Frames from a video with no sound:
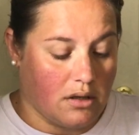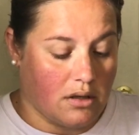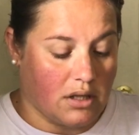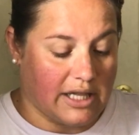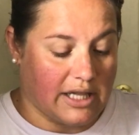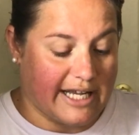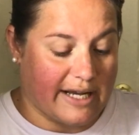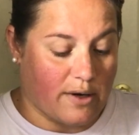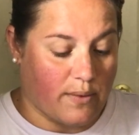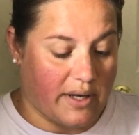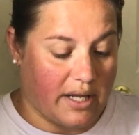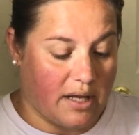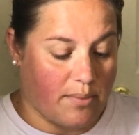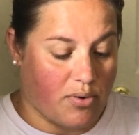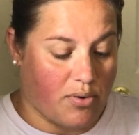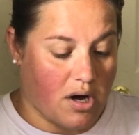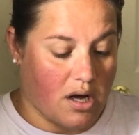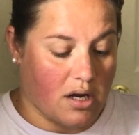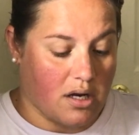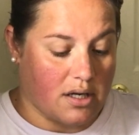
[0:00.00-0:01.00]
liquidy
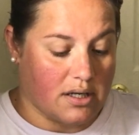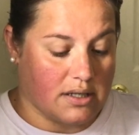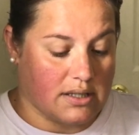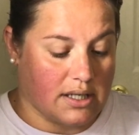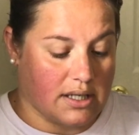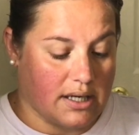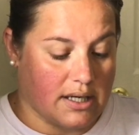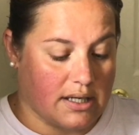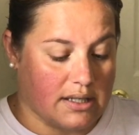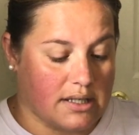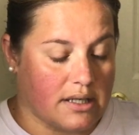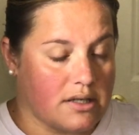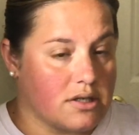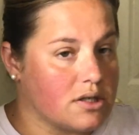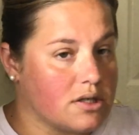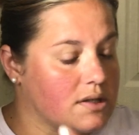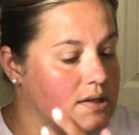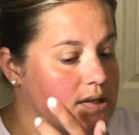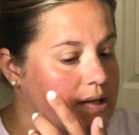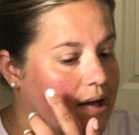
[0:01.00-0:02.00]
products, I guess I
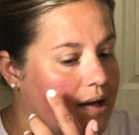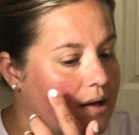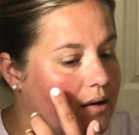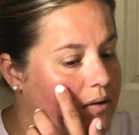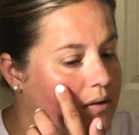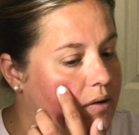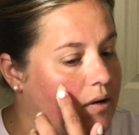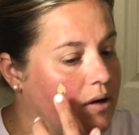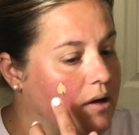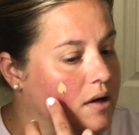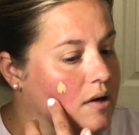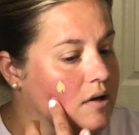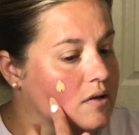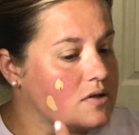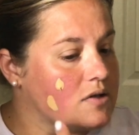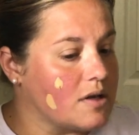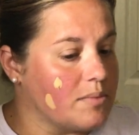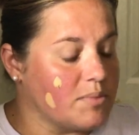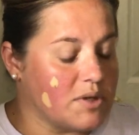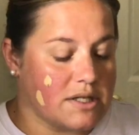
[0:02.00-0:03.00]
should say.
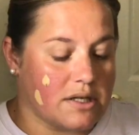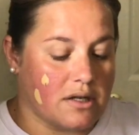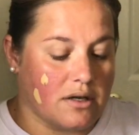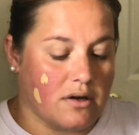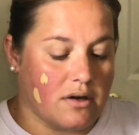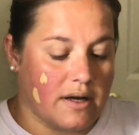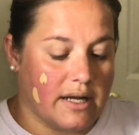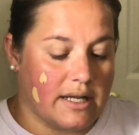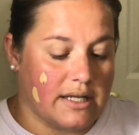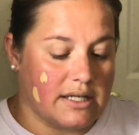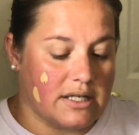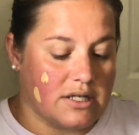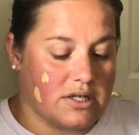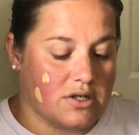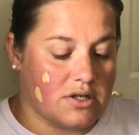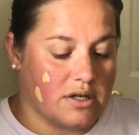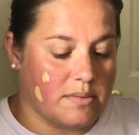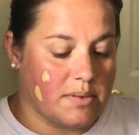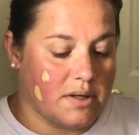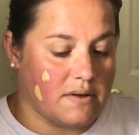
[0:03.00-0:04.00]
So I'm just gonna go ahead and
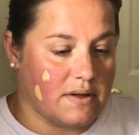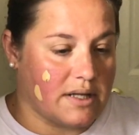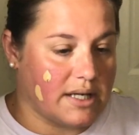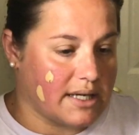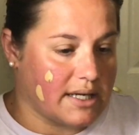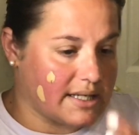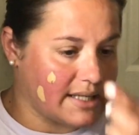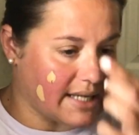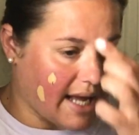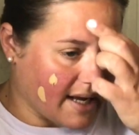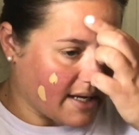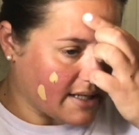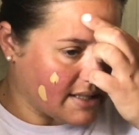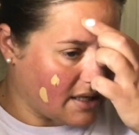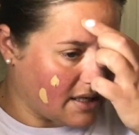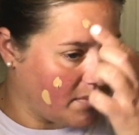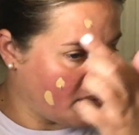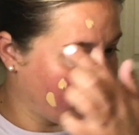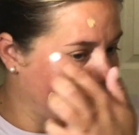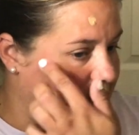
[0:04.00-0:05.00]
distribute the exact
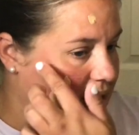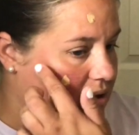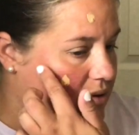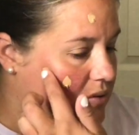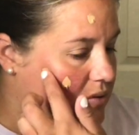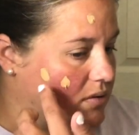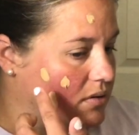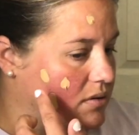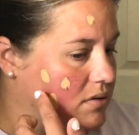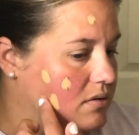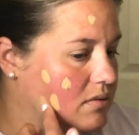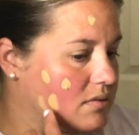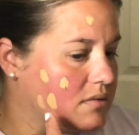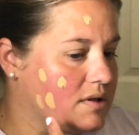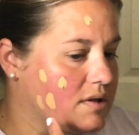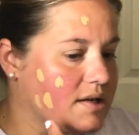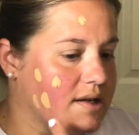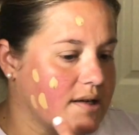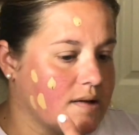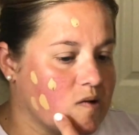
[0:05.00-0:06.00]
same amount
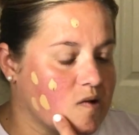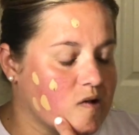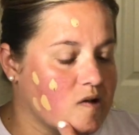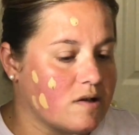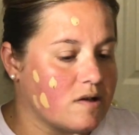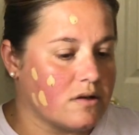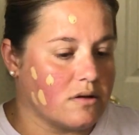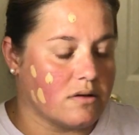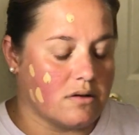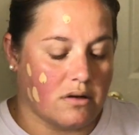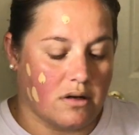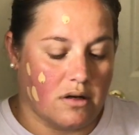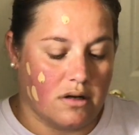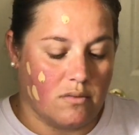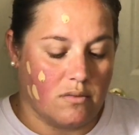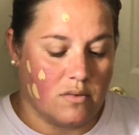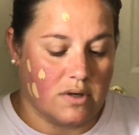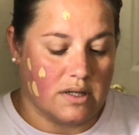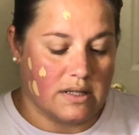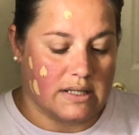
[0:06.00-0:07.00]
that I did on one